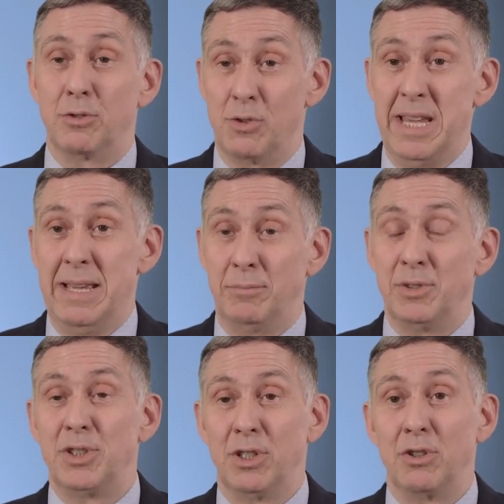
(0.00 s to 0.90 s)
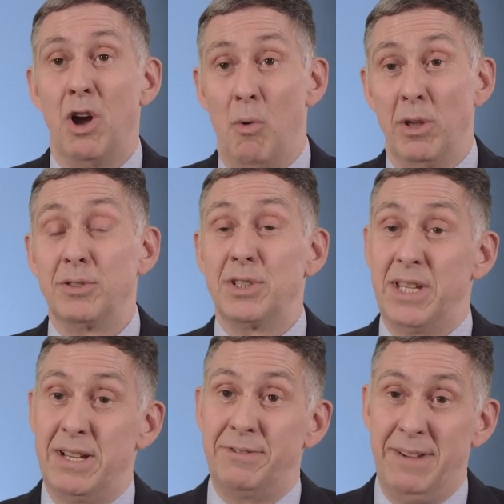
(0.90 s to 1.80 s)
creams that go on to
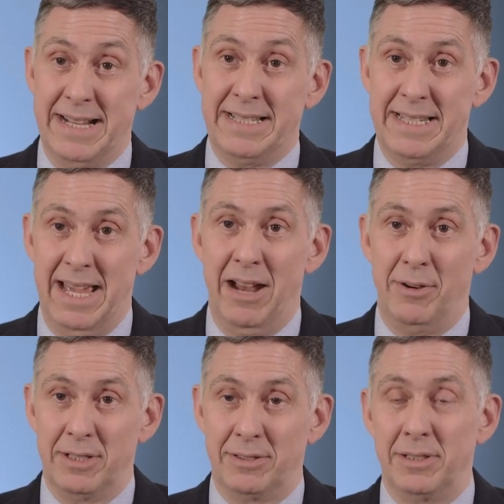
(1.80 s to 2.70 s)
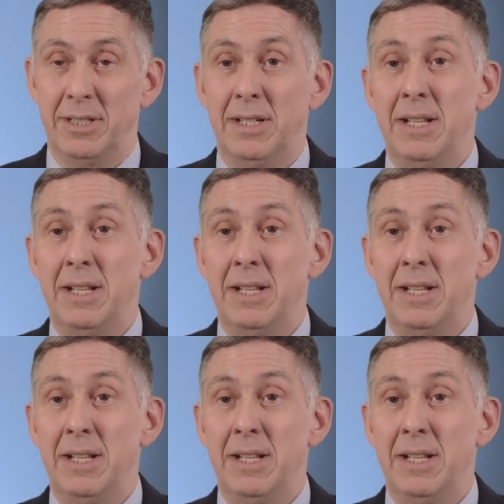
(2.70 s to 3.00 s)
the affected areas.